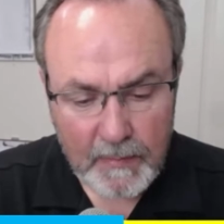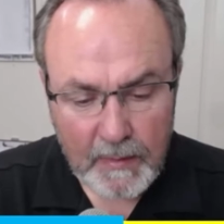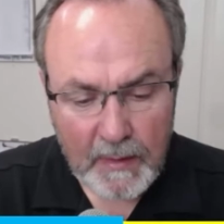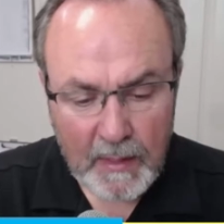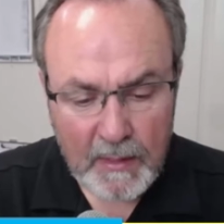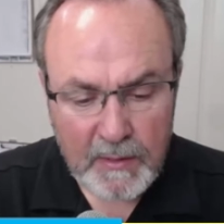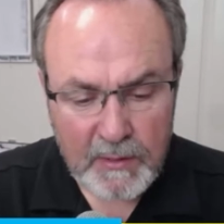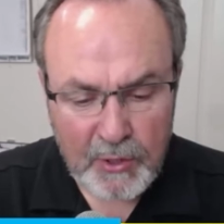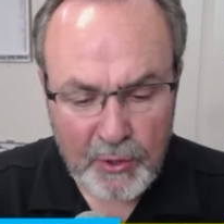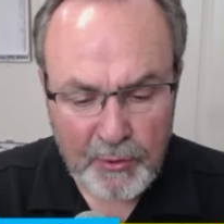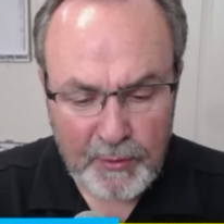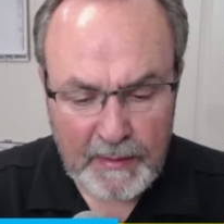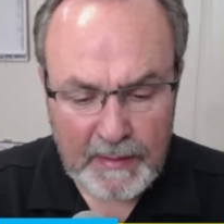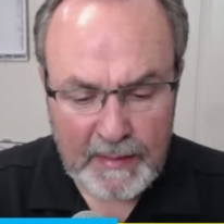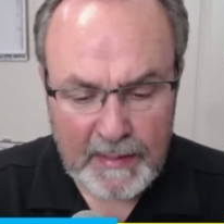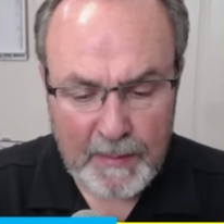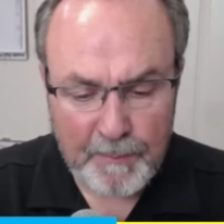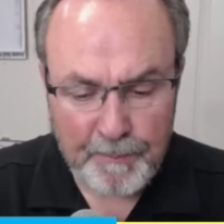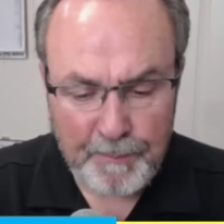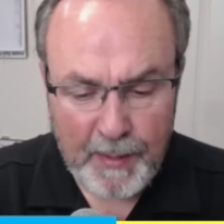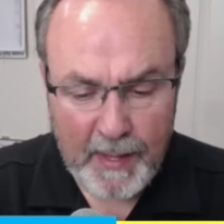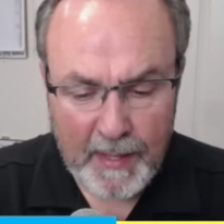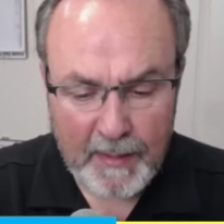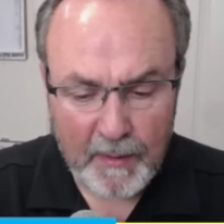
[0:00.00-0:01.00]
You need a
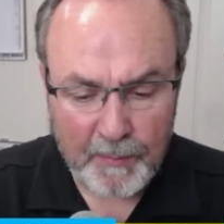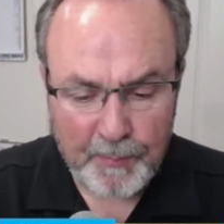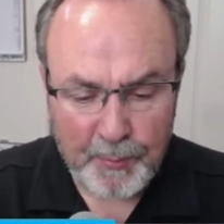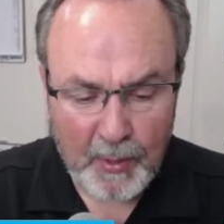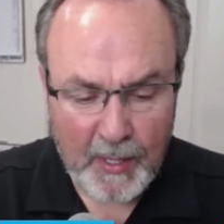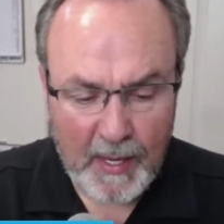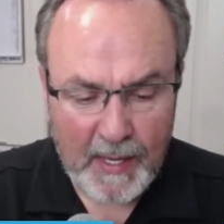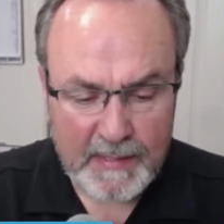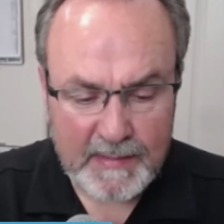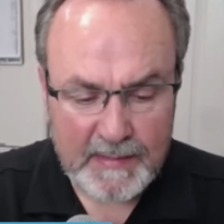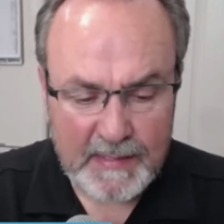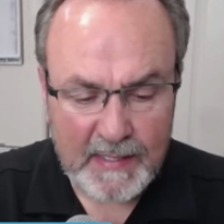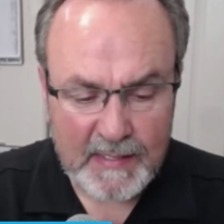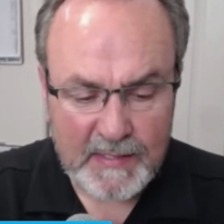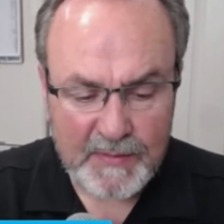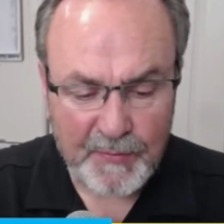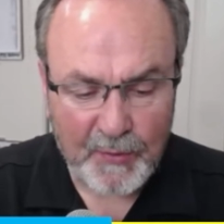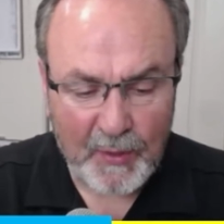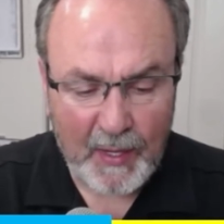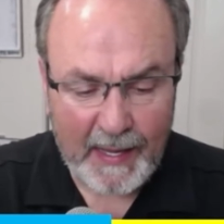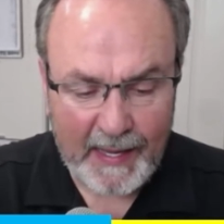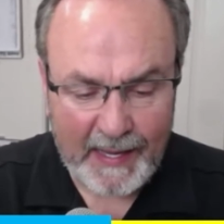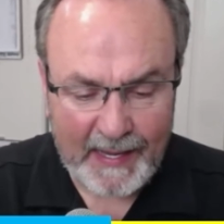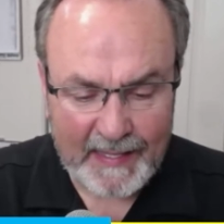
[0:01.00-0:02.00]
better process
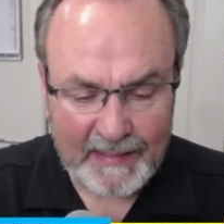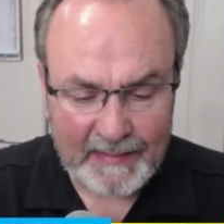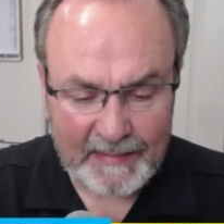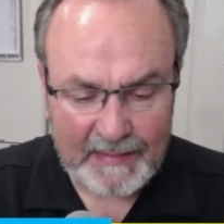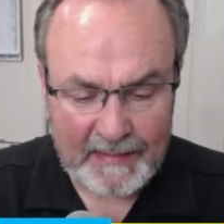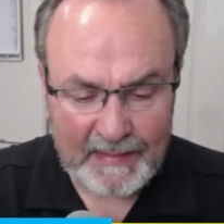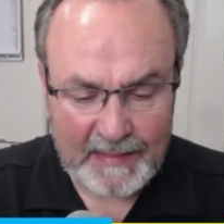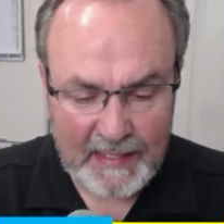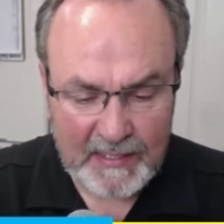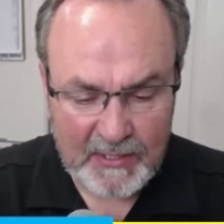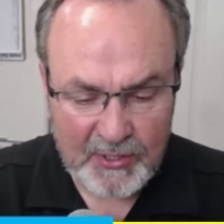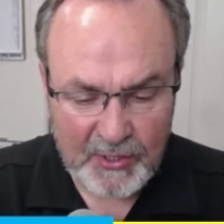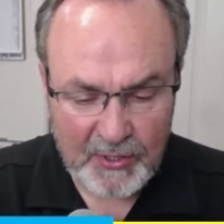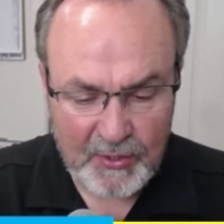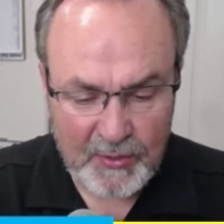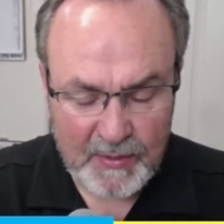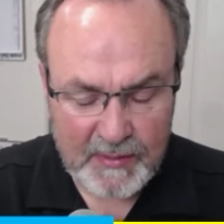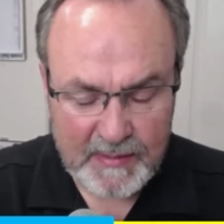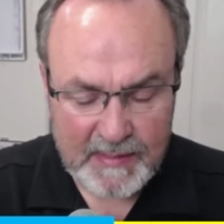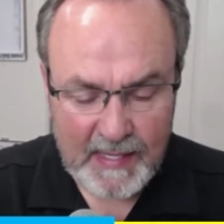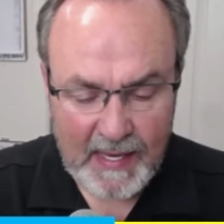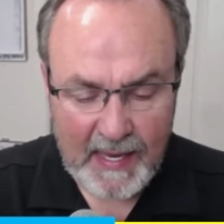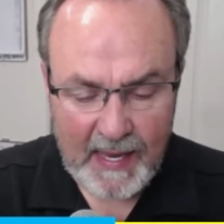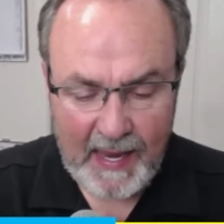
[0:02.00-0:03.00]
for handling
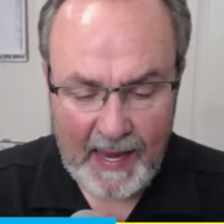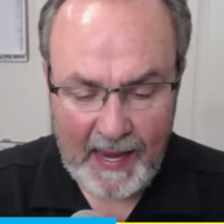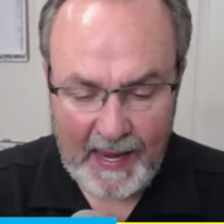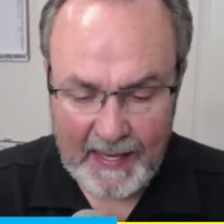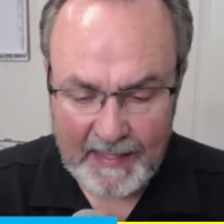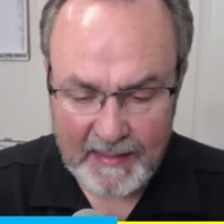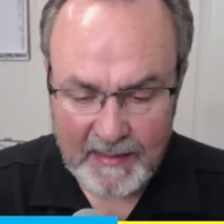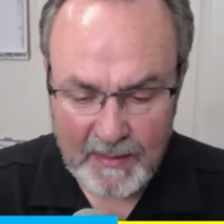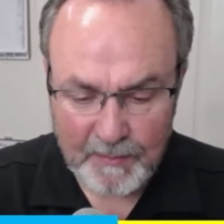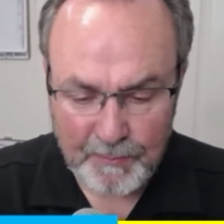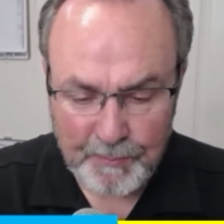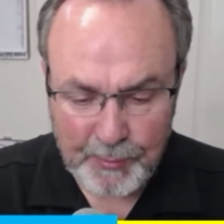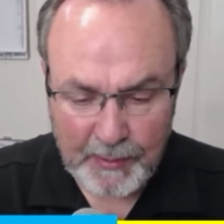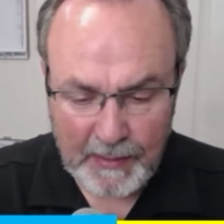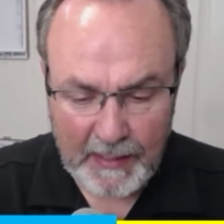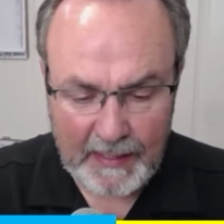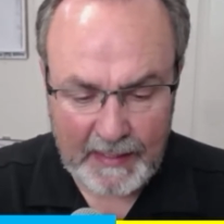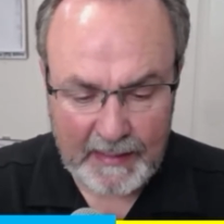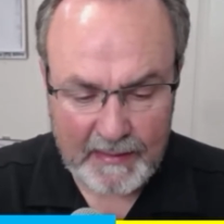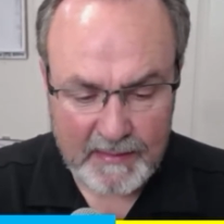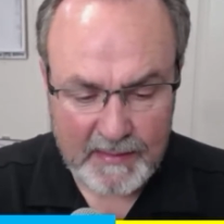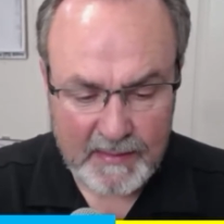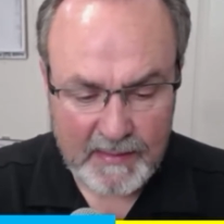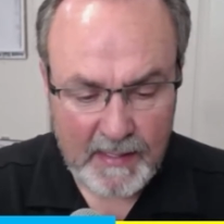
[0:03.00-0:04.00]
issues and
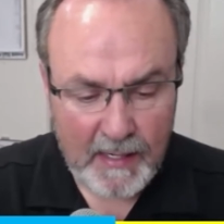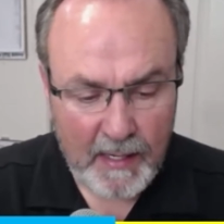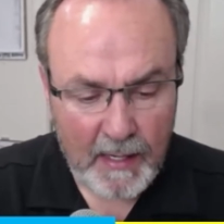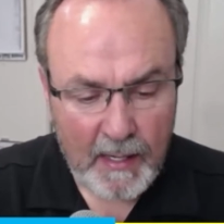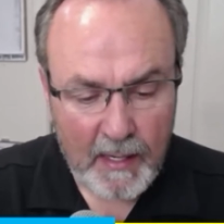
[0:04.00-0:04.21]
complaints.